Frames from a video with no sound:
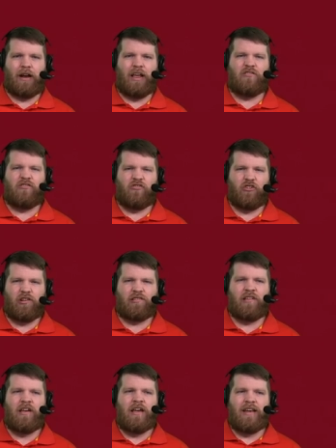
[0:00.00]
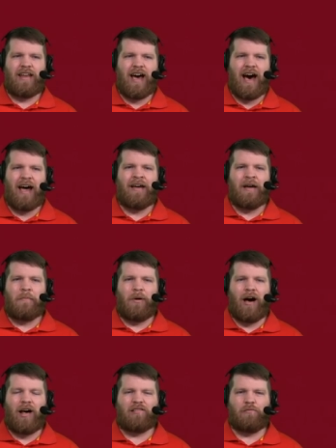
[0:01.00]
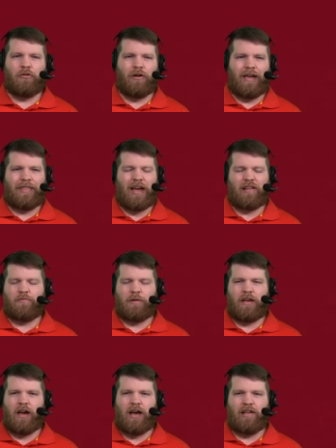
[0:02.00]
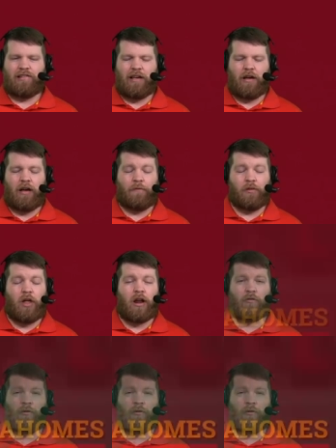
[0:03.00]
It's just not possible, and that's because of a lot of